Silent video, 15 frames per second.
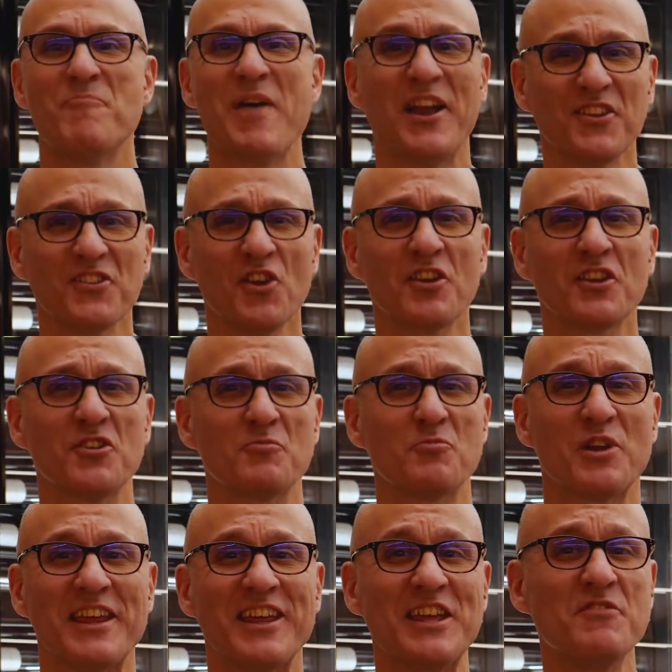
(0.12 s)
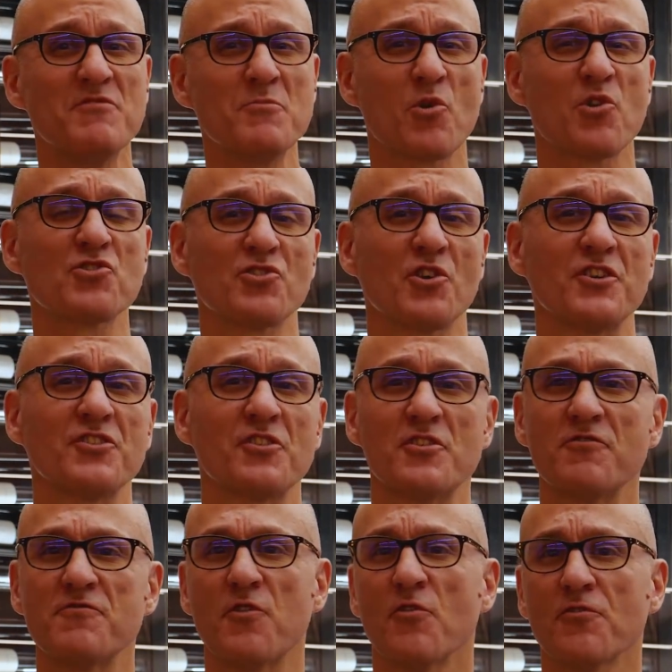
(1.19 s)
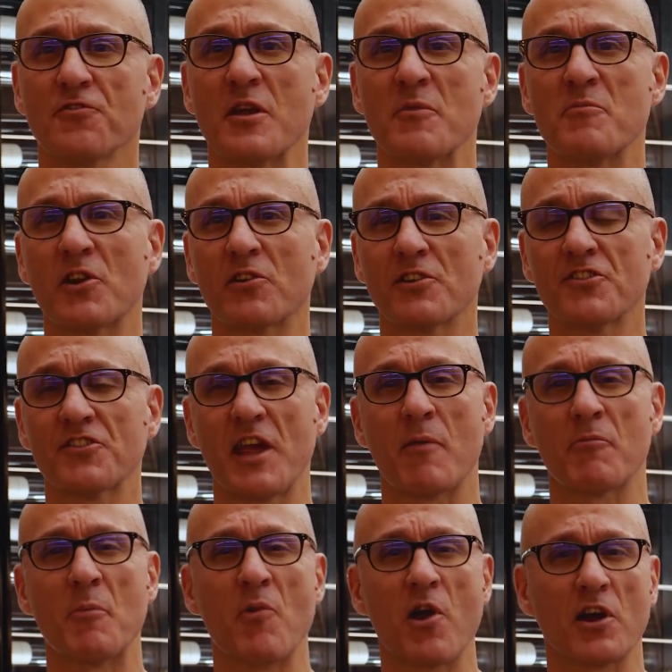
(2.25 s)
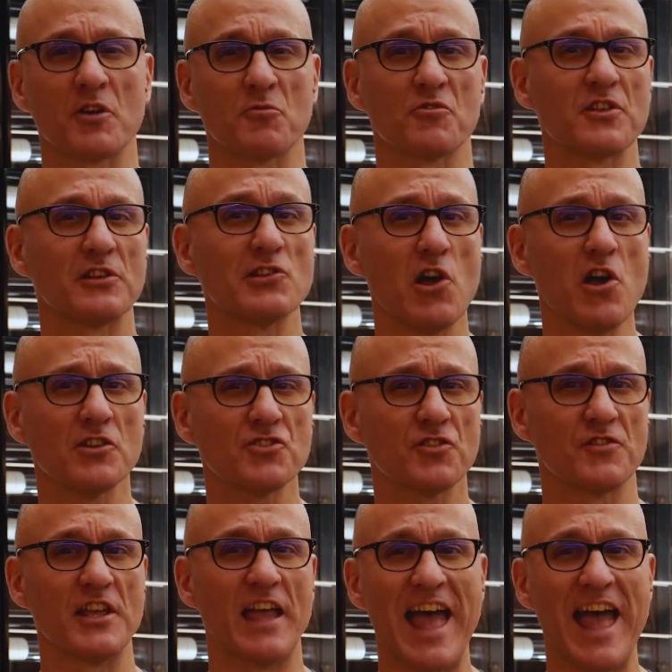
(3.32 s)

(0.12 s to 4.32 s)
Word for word: Panasonic is bringing even more choice to the full-frame mirrorless camera market with the launch of the